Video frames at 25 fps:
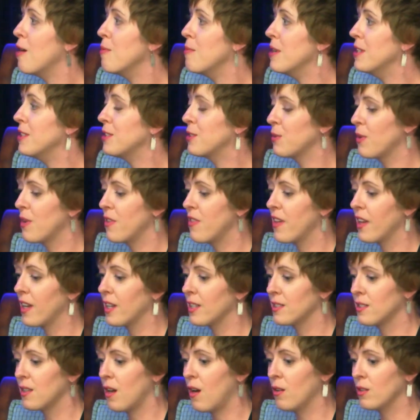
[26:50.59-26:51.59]
And so I think
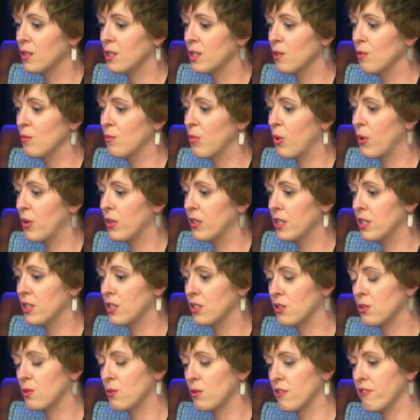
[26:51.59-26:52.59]
it's also important to
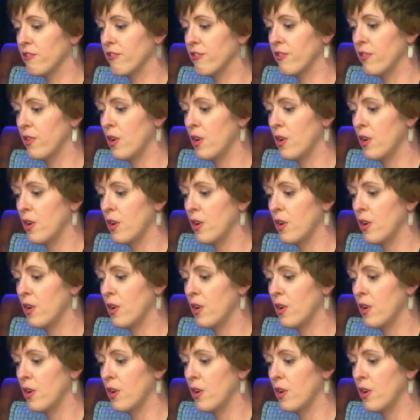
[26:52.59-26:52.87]
just sort of